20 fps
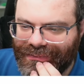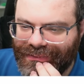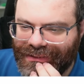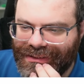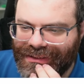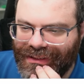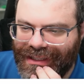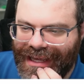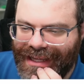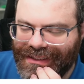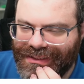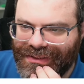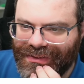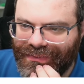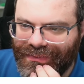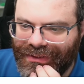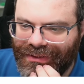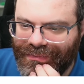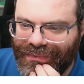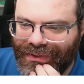Is lats a
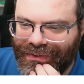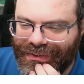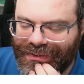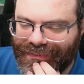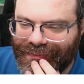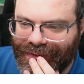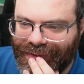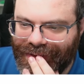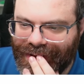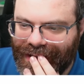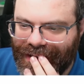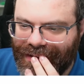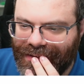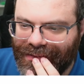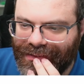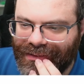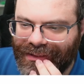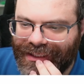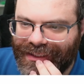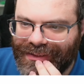word? Bonus word.
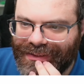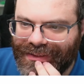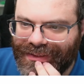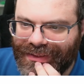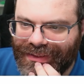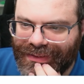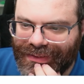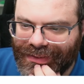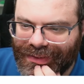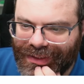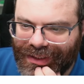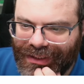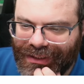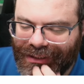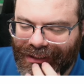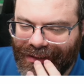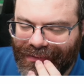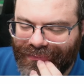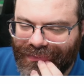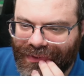Lits,
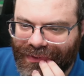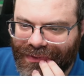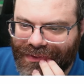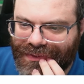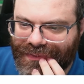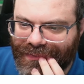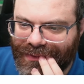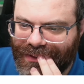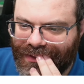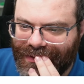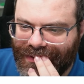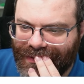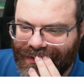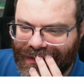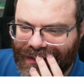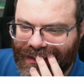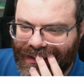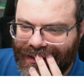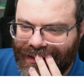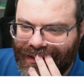bonus word.
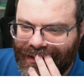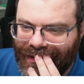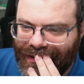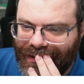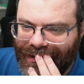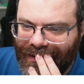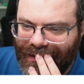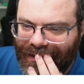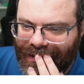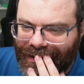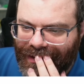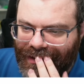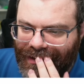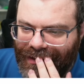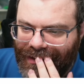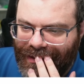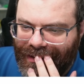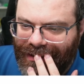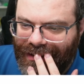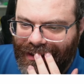
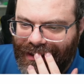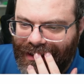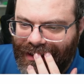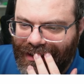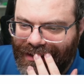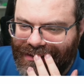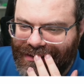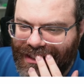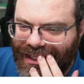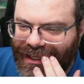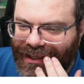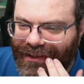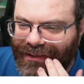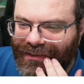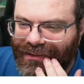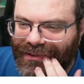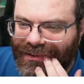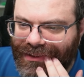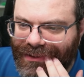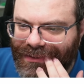Uh,
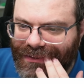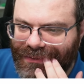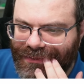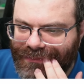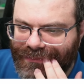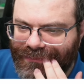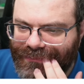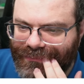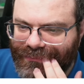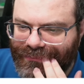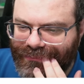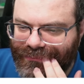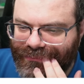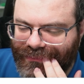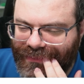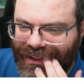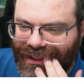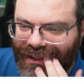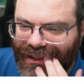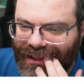tail,
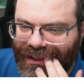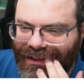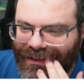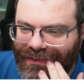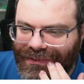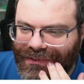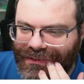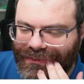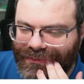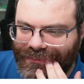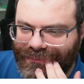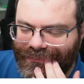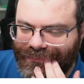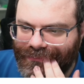hail.